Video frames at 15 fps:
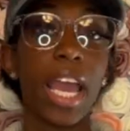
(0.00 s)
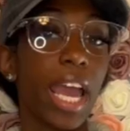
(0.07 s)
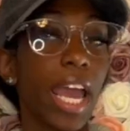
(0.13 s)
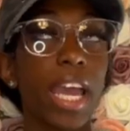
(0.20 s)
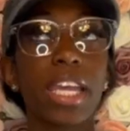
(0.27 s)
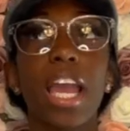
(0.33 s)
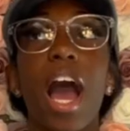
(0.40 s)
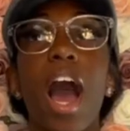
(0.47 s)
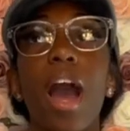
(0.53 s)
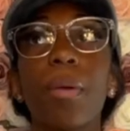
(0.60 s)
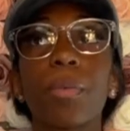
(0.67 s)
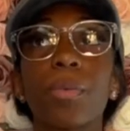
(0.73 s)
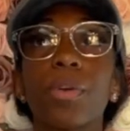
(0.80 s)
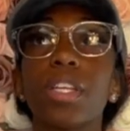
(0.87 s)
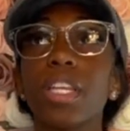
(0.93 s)
And y'all, I'm
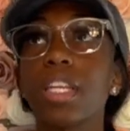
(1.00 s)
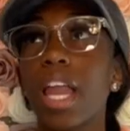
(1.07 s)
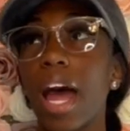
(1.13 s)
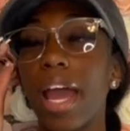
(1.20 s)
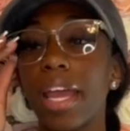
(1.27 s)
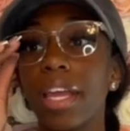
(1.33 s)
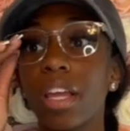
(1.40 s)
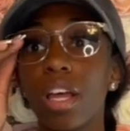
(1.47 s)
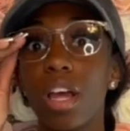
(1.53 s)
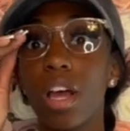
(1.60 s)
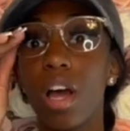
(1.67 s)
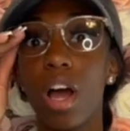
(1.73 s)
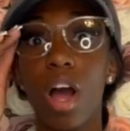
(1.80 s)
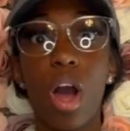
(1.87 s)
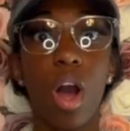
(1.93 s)
really like
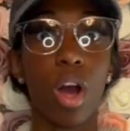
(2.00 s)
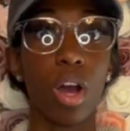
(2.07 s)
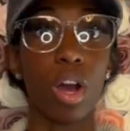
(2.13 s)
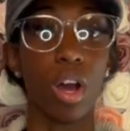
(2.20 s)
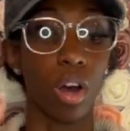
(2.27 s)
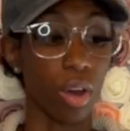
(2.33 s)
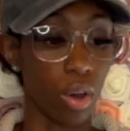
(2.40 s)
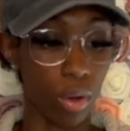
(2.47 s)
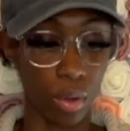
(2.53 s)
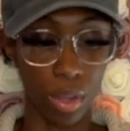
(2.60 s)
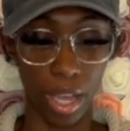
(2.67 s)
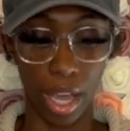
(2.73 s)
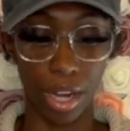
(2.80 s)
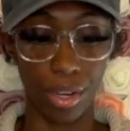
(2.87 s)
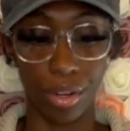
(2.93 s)
a gold
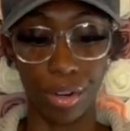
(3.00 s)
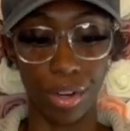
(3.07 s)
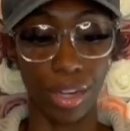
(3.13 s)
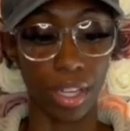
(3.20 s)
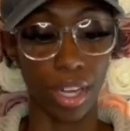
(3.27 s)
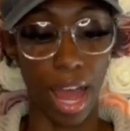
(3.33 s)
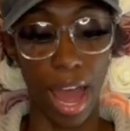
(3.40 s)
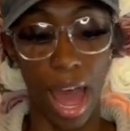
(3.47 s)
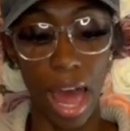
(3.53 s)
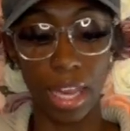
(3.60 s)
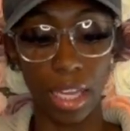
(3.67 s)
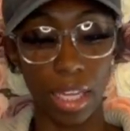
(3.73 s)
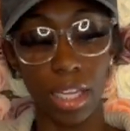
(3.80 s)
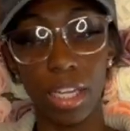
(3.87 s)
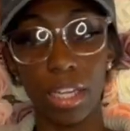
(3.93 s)
kind of girl. Like I
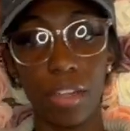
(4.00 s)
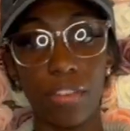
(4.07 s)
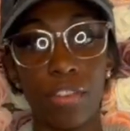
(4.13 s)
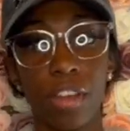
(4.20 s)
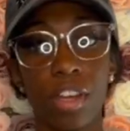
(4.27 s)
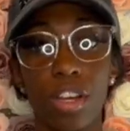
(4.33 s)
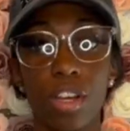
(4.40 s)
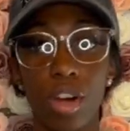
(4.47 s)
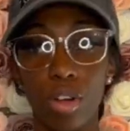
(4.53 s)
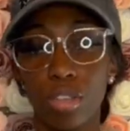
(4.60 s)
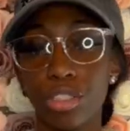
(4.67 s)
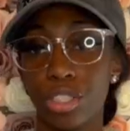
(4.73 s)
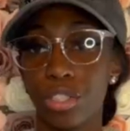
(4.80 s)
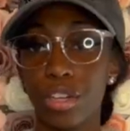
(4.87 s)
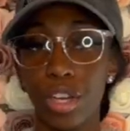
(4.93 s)
love gold jewelry